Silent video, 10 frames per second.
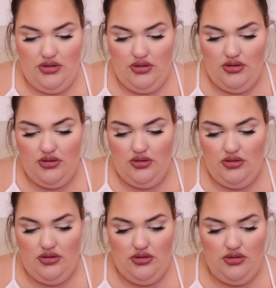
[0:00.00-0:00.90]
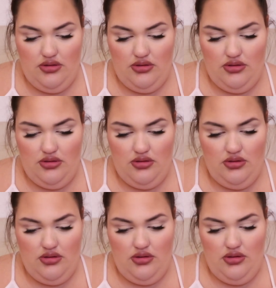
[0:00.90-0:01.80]

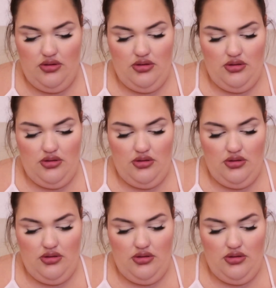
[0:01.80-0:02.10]
Nobody speaks.